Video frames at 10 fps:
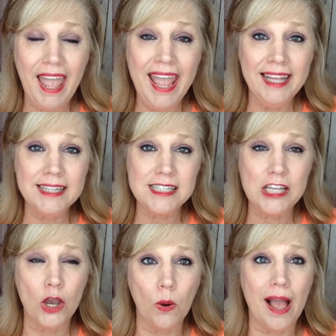And
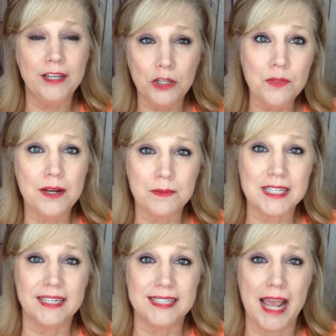so I knew that it
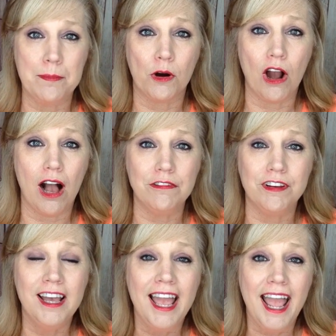was going to taper
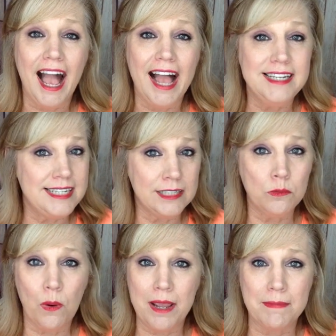off. I
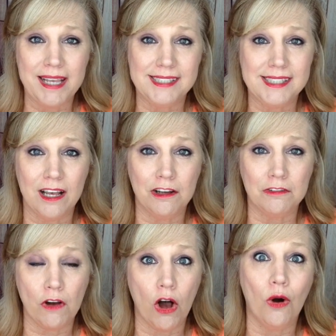didn't weigh
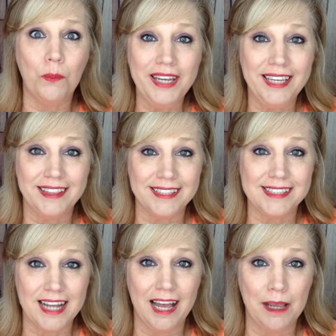myself all week
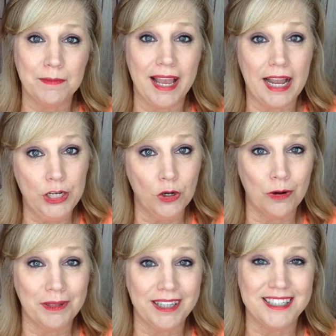this time like I
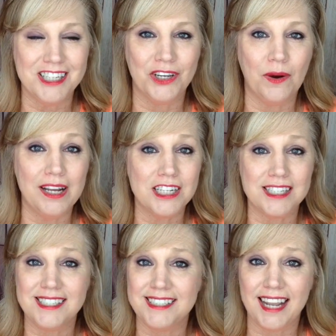normally do. I
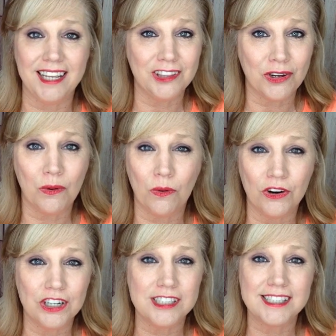just stayed the
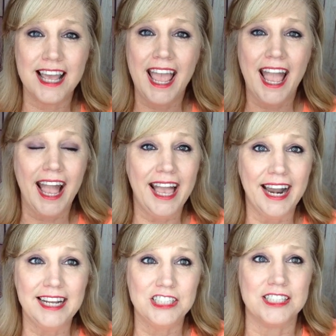course
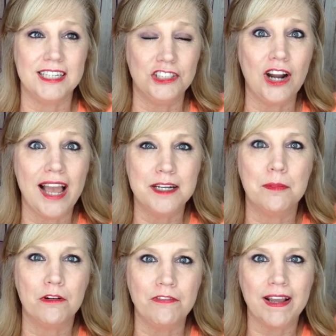and I just tried to
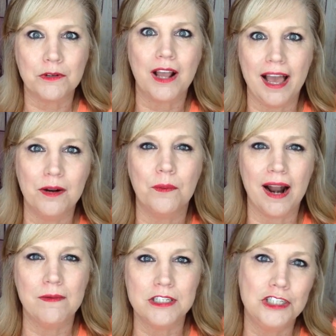perfect kind of
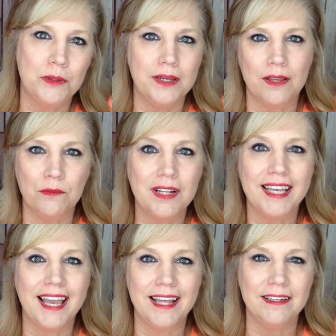what I was doing and
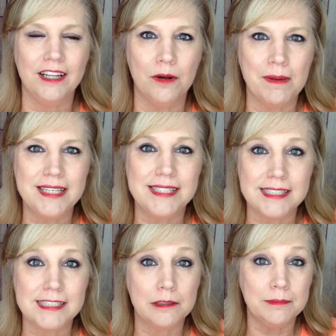really get, you know, my
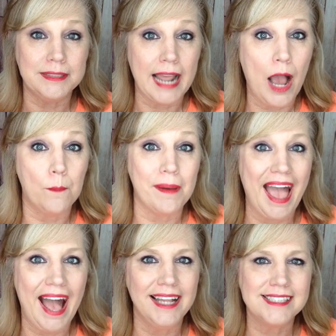system down
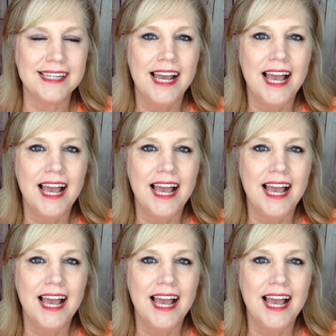pat.